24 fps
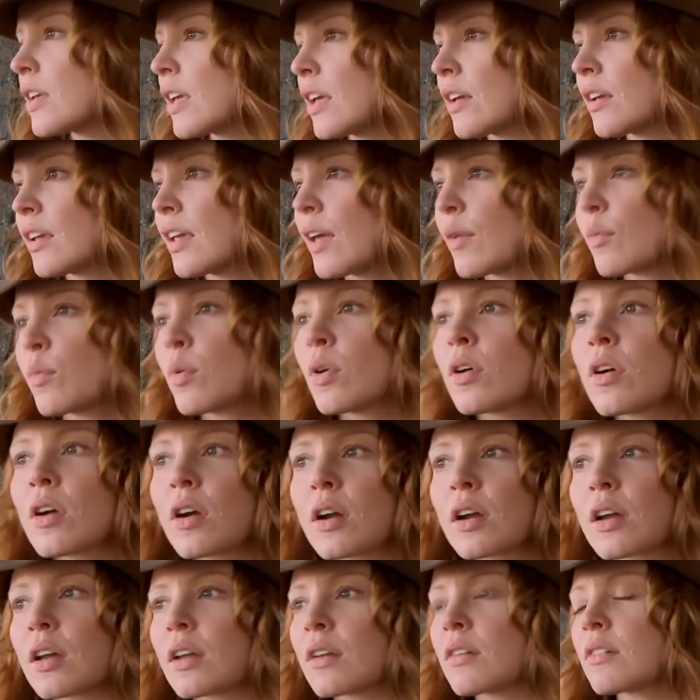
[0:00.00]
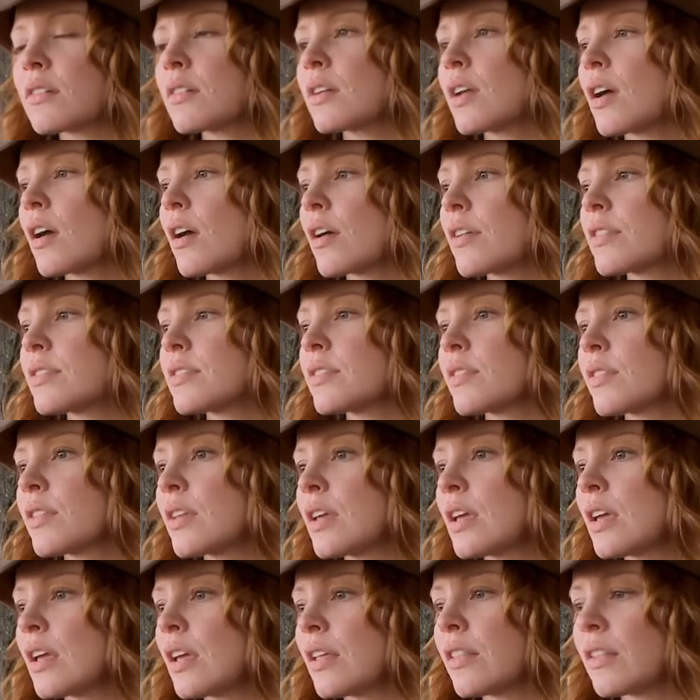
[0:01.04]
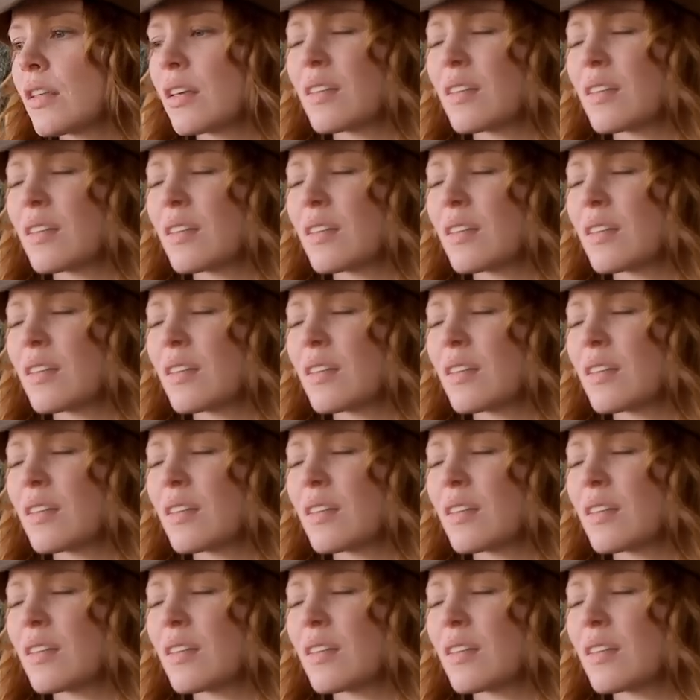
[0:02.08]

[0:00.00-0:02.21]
can't get work, and so they